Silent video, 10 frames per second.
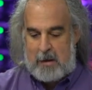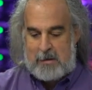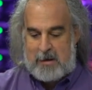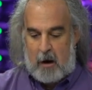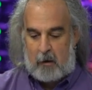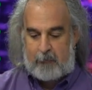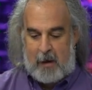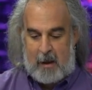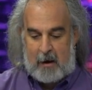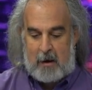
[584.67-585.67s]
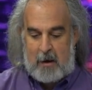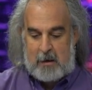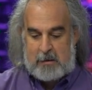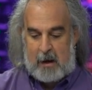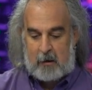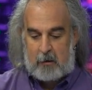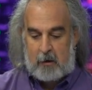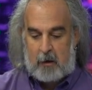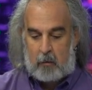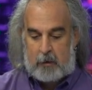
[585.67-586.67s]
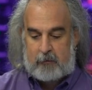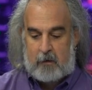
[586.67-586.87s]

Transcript: delve in and take a look at what's